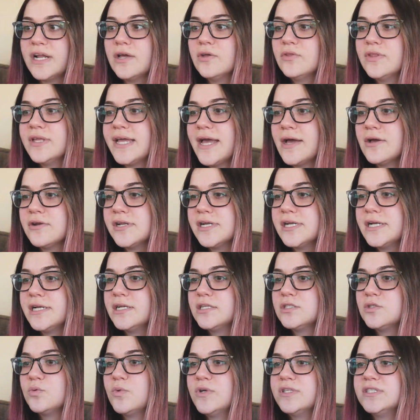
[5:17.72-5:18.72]
I only counted it
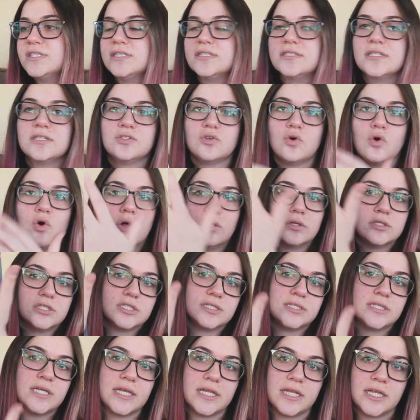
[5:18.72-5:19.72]
as one since it's all
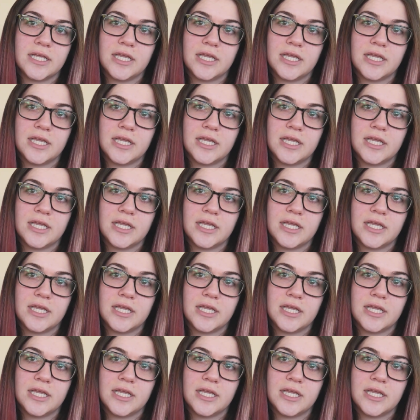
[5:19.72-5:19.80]
just in